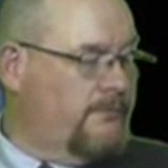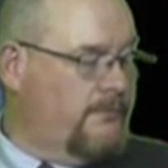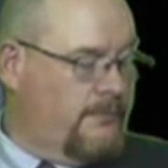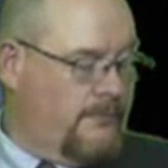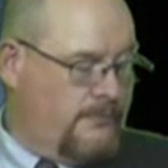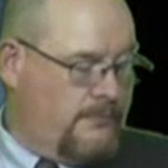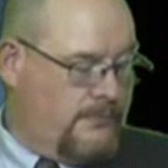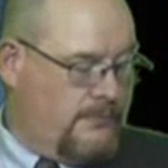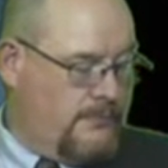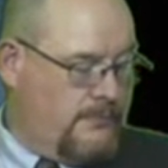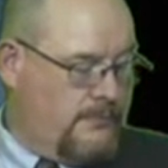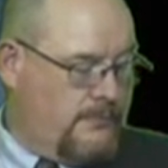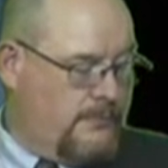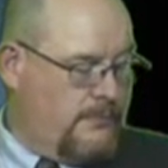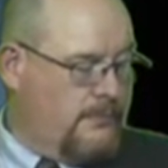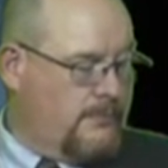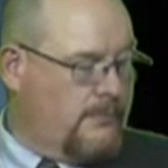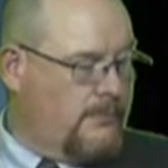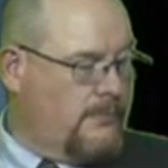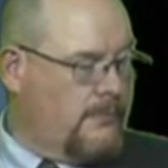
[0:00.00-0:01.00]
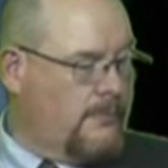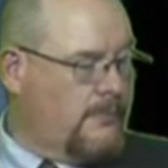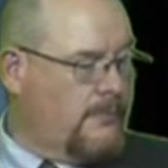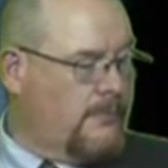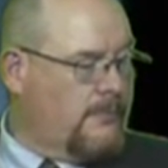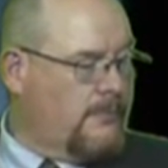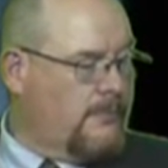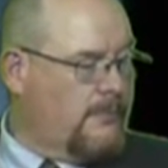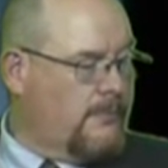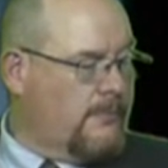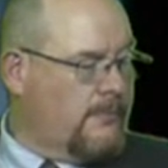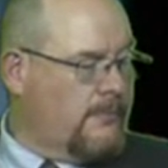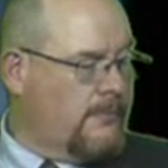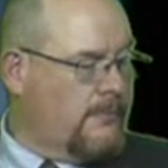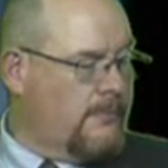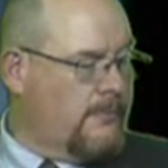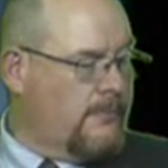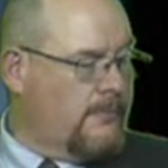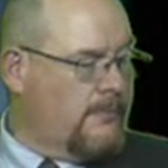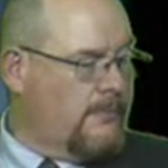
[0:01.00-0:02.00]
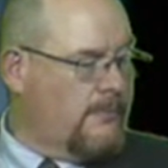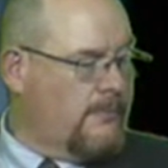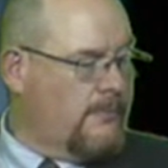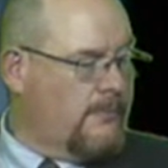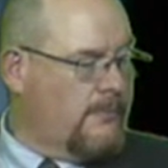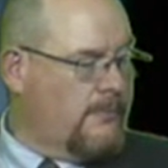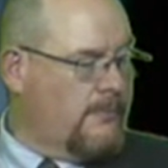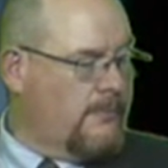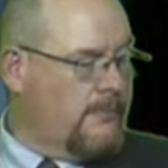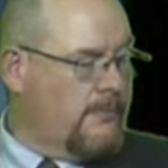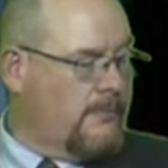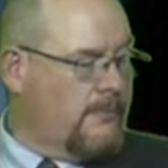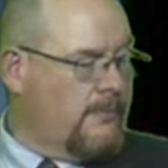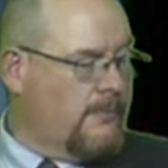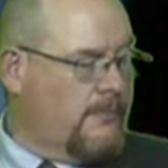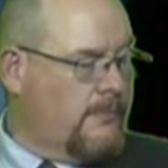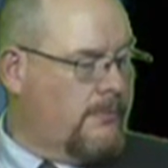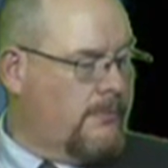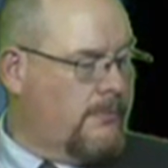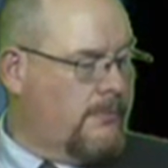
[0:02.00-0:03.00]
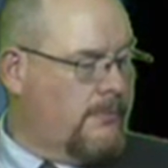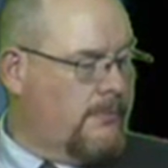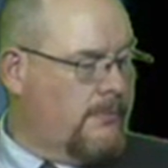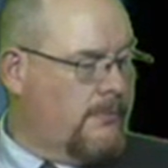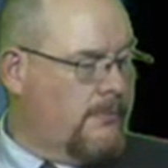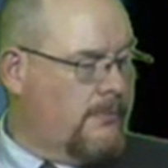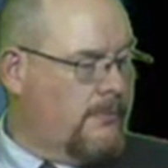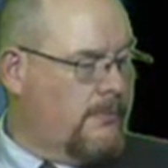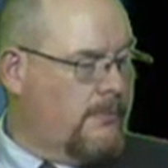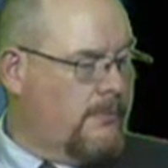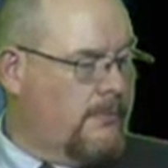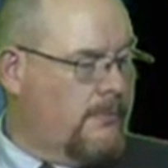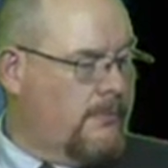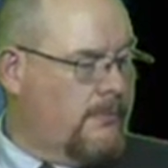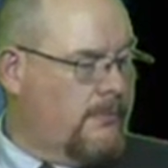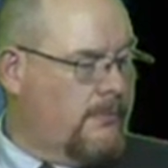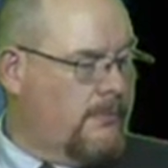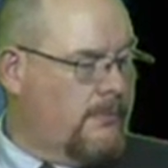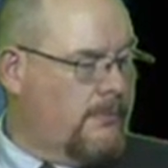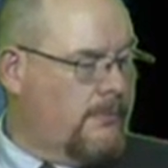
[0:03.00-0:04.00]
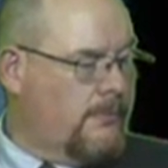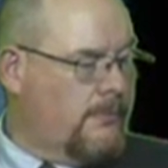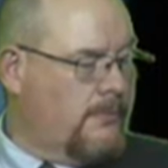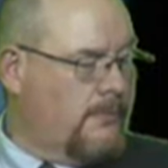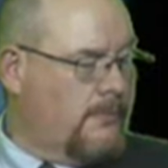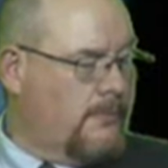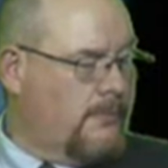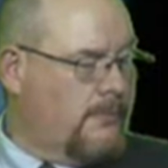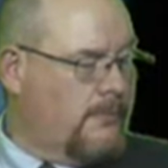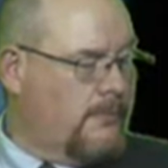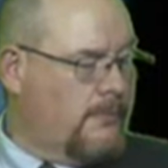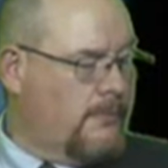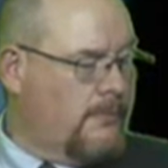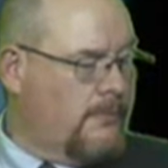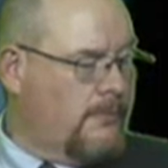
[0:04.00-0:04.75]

[no speech]